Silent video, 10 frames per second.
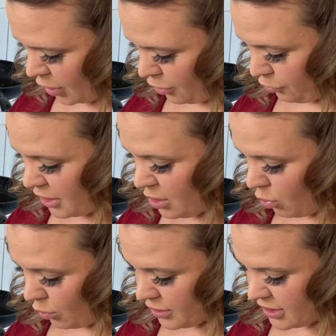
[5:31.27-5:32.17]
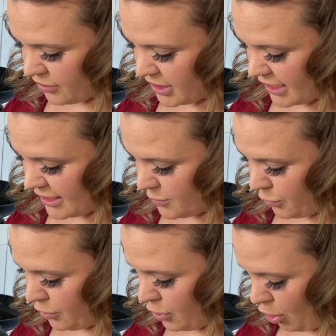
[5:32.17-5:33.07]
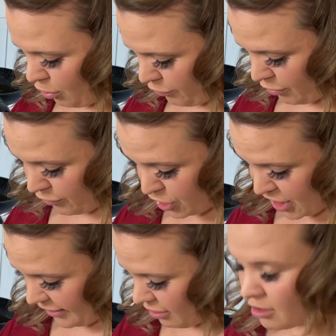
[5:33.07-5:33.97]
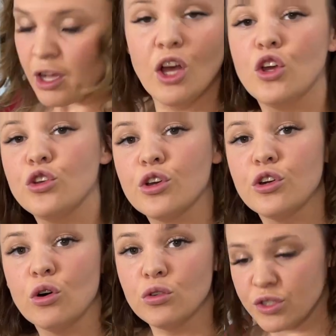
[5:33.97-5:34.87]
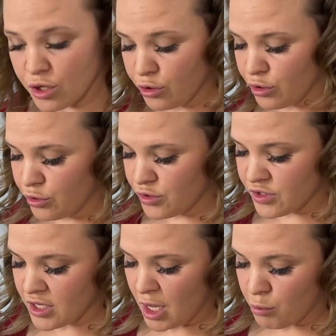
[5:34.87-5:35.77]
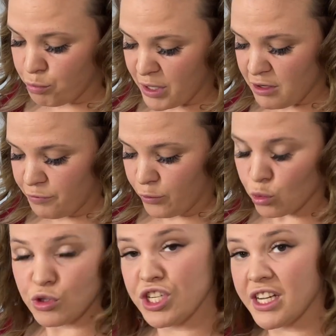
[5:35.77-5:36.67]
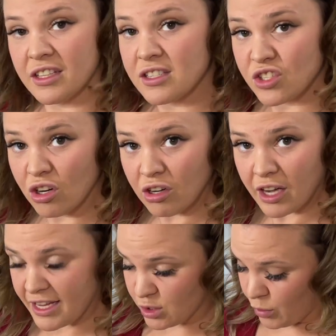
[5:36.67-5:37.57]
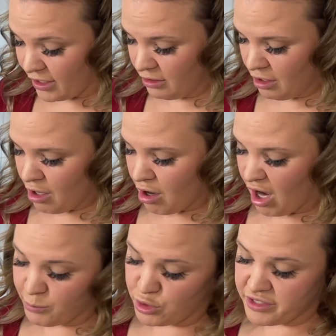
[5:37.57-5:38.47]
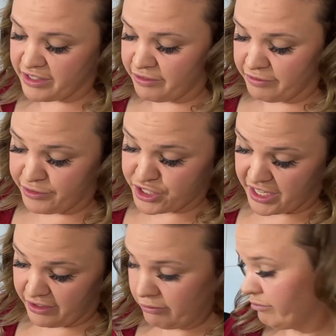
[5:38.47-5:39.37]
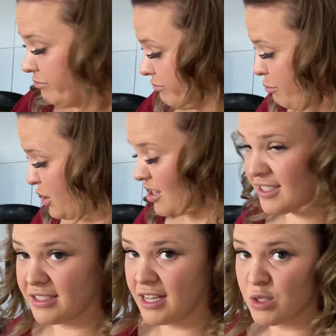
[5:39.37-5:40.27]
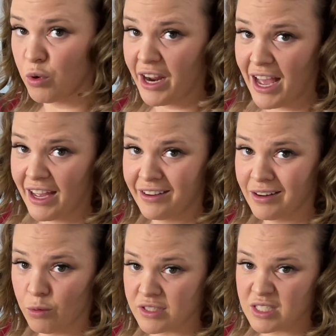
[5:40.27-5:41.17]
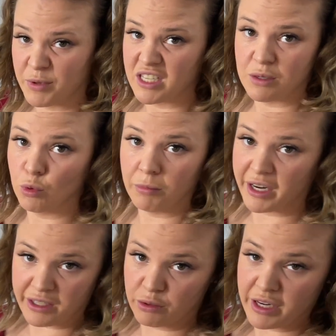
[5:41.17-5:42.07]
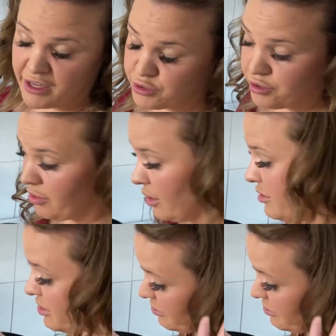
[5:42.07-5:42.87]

3/4 of a teaspoon of Vegeta. You can also use beef or chicken stock as well. I'm using Vegeta because it's what I had and I wasn't spending more money on extra things.